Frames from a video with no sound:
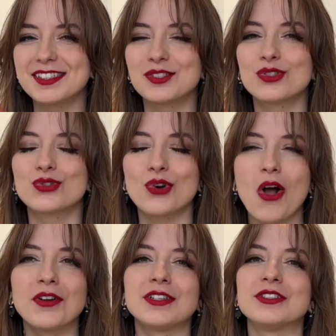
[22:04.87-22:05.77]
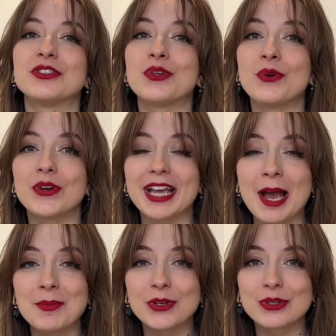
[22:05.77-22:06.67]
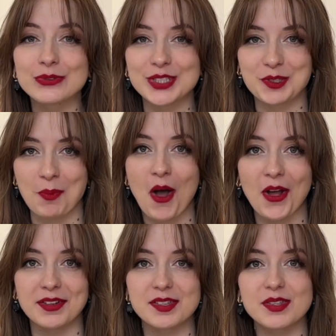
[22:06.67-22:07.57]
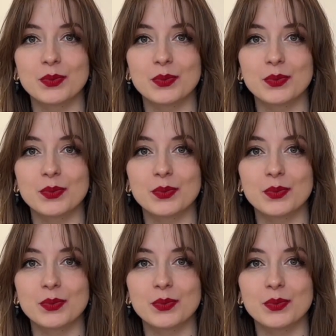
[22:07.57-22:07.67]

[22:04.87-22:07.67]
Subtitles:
the stronger the neurochemical response,